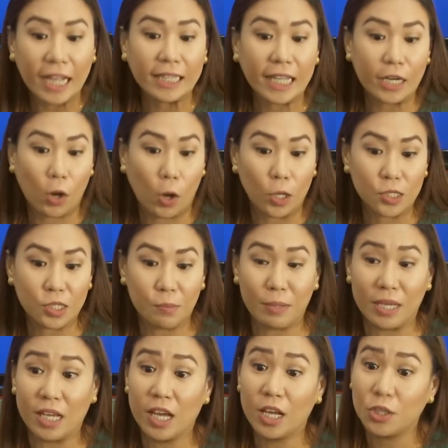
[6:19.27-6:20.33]
It can
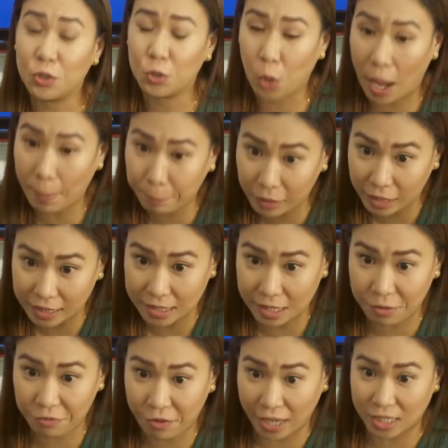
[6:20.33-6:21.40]
also be
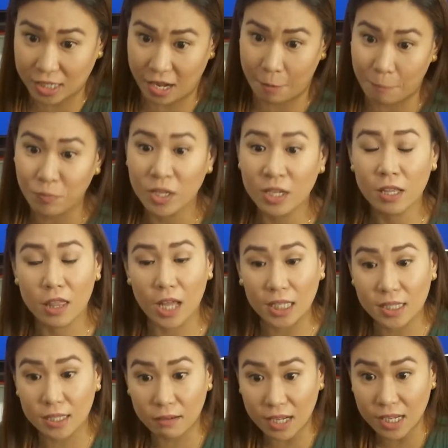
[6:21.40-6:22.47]
droplet infection.
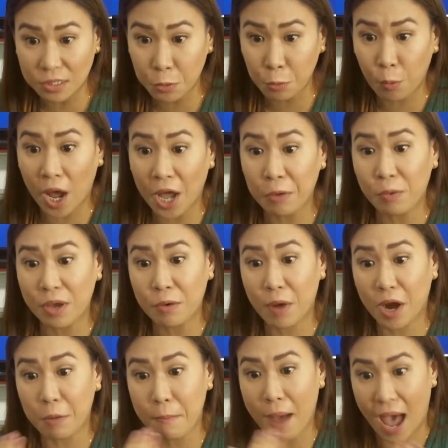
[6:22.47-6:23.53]
That's the reason why
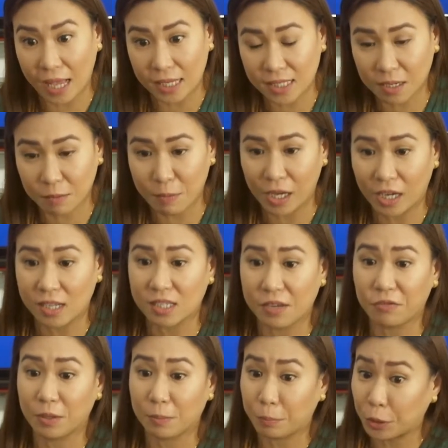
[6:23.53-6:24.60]
we wear masks,
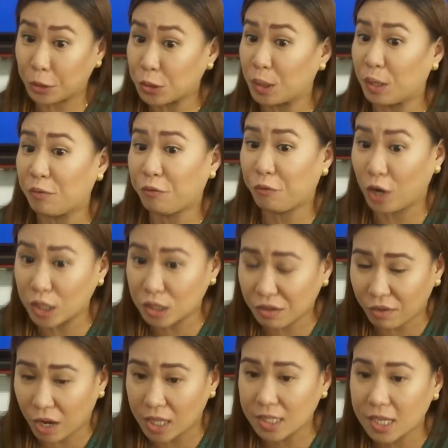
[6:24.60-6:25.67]
because if the person in
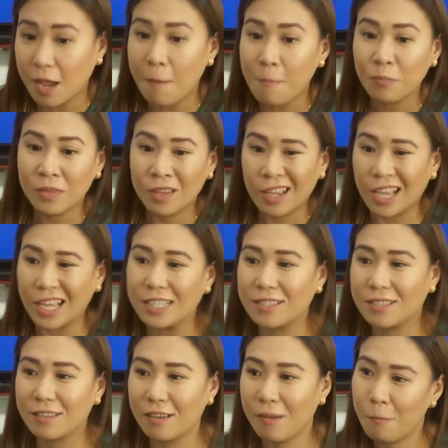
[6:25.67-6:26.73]
front of us
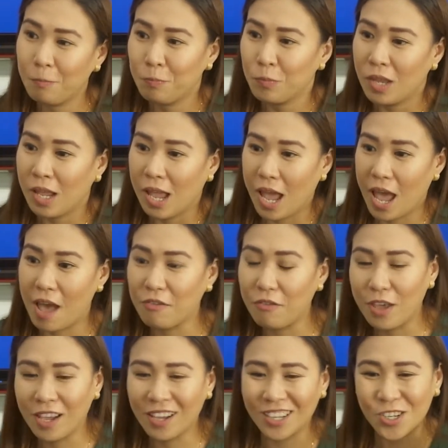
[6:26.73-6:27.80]
is
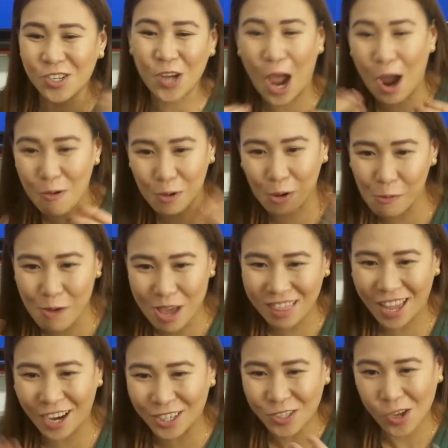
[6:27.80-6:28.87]
having a shower
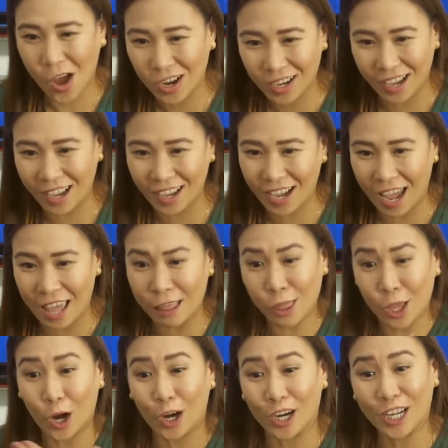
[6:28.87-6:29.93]
when they're talking
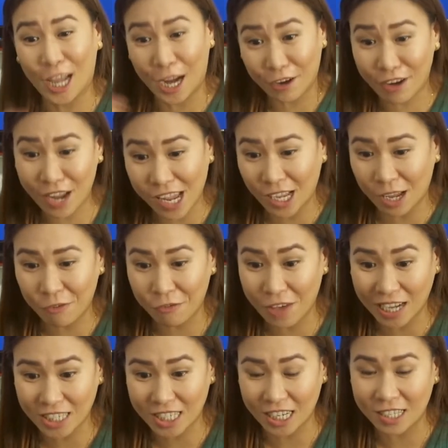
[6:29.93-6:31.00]
and they are carrying
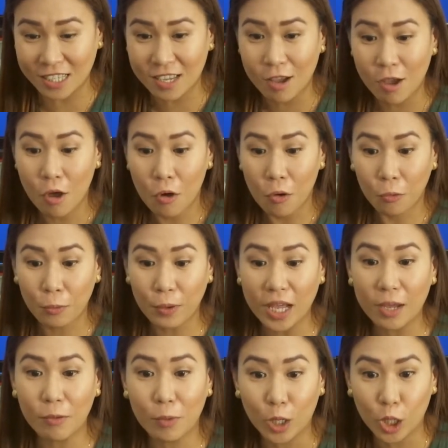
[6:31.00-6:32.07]
infections,
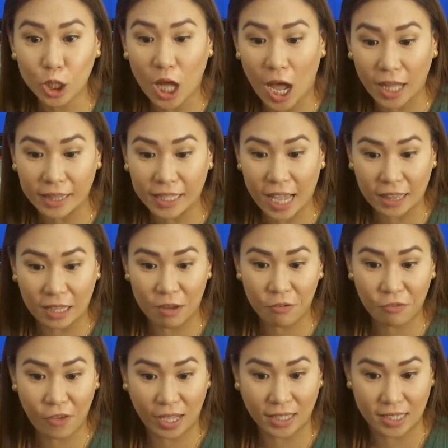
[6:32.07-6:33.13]
we will not
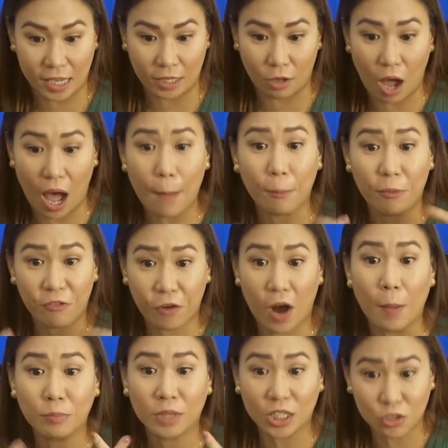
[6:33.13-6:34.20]
get infected
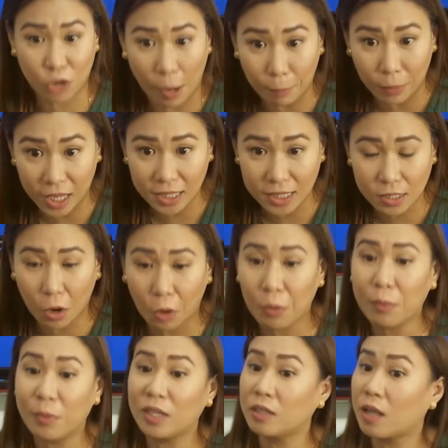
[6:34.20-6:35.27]
from the droplets,
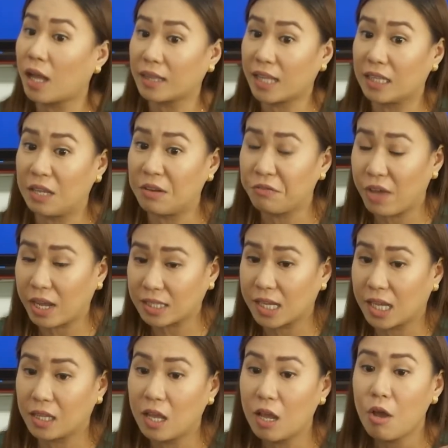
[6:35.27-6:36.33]
or we will not get
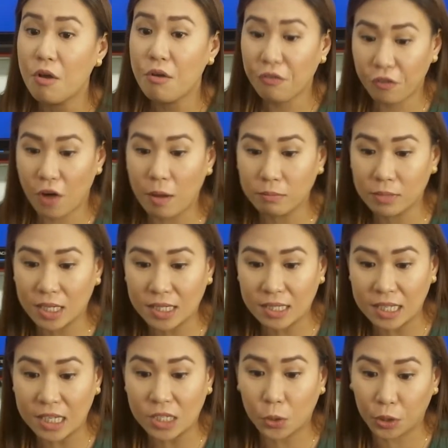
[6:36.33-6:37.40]
infected from
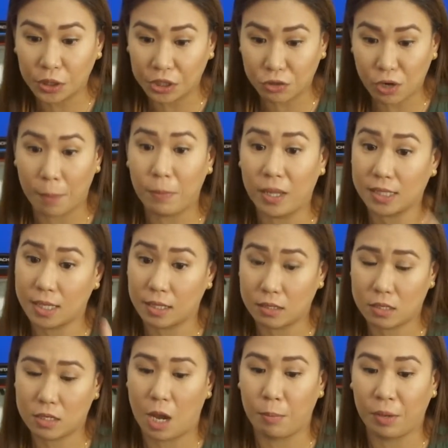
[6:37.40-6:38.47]
the sneeze or the droplets
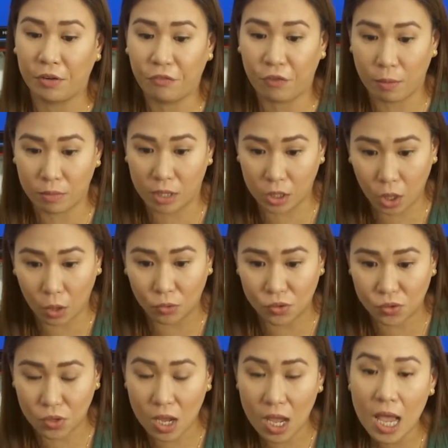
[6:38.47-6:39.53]
that's coming from the
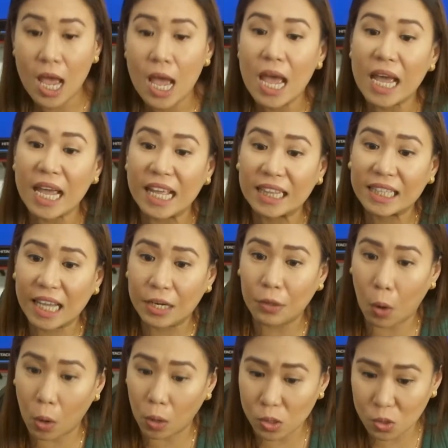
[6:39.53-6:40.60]
nose. It
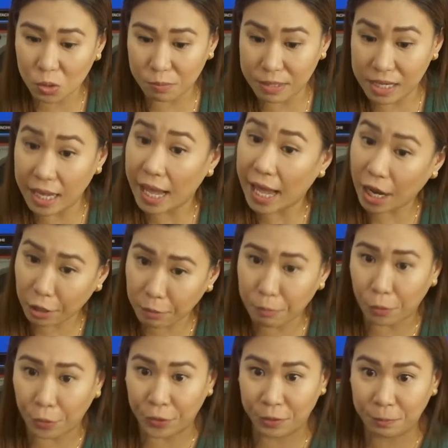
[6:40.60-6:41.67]
can also be
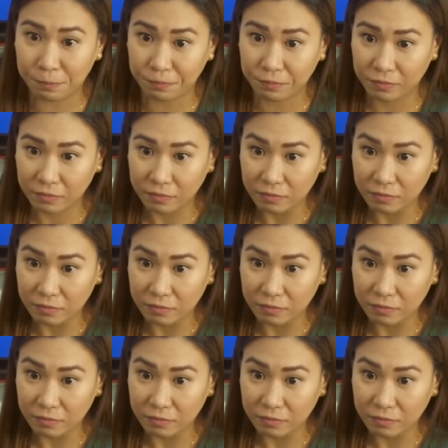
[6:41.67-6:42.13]
airborne.